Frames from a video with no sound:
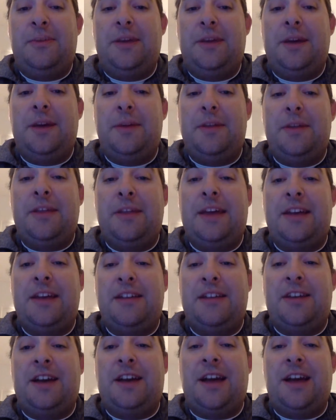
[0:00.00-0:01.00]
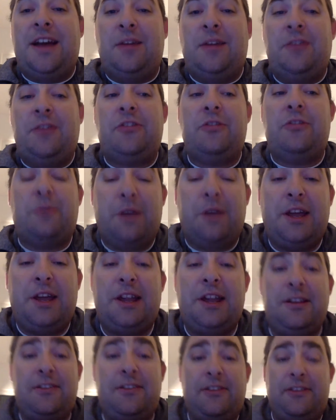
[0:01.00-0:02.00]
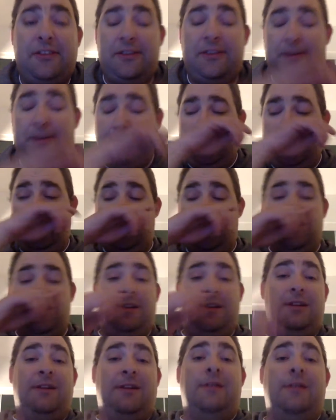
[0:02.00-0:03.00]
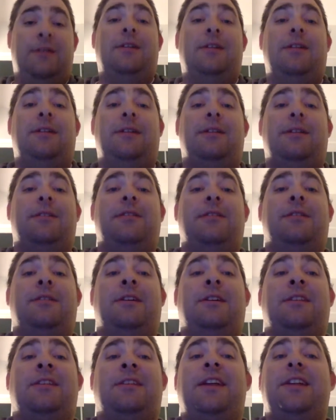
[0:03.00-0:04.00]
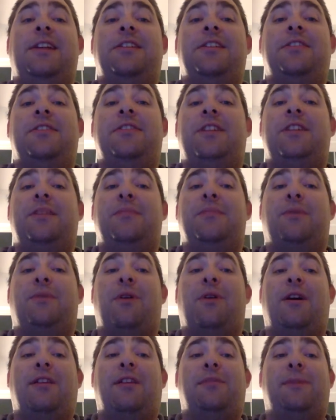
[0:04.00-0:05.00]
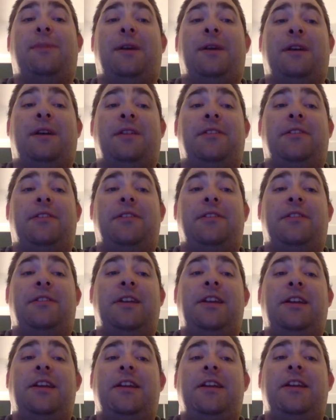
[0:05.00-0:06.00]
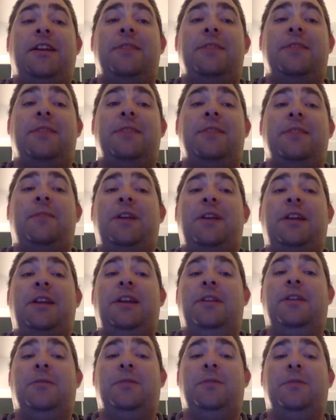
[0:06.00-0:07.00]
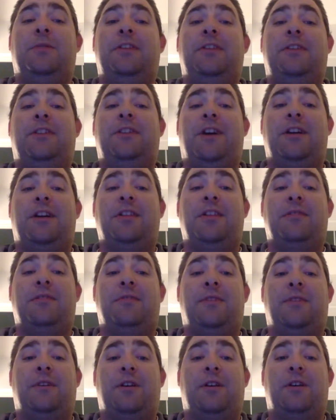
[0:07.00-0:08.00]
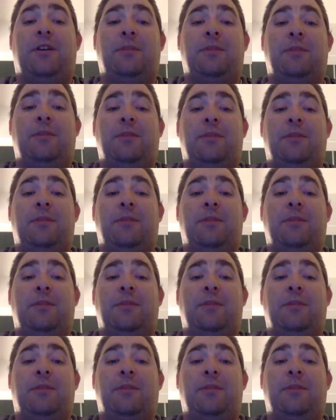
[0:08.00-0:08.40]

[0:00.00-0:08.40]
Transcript: becoming that dire straits that they just need prospects. They need to restock the farm.